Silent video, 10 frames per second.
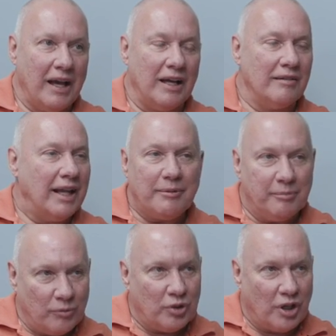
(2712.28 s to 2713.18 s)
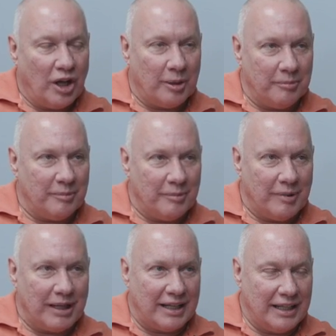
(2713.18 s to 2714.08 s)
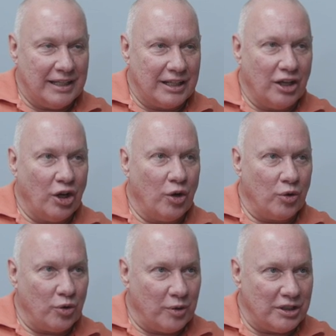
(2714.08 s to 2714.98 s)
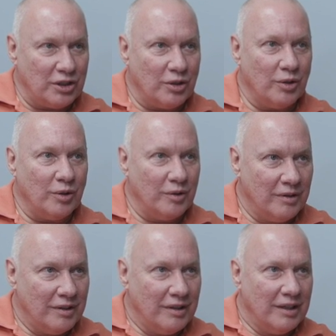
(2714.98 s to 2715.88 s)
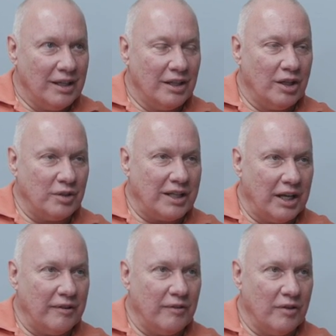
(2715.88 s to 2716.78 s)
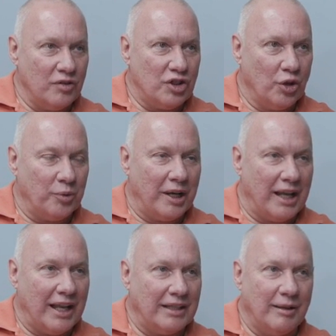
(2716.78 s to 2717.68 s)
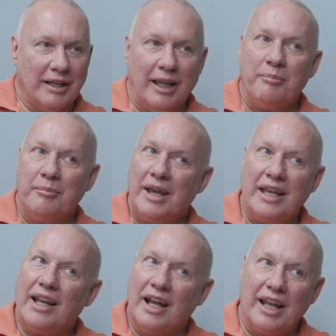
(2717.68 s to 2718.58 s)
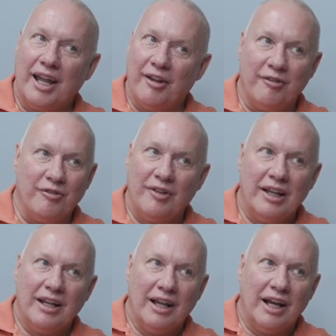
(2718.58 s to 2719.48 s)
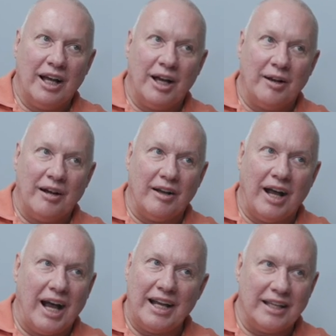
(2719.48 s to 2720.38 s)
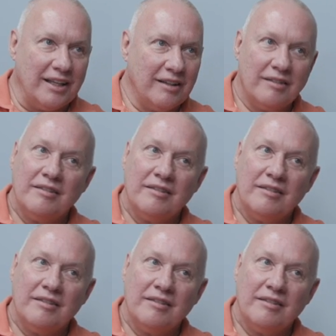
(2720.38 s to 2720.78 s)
like we'll call them like indigo, crystal, those kind of children that may not have a high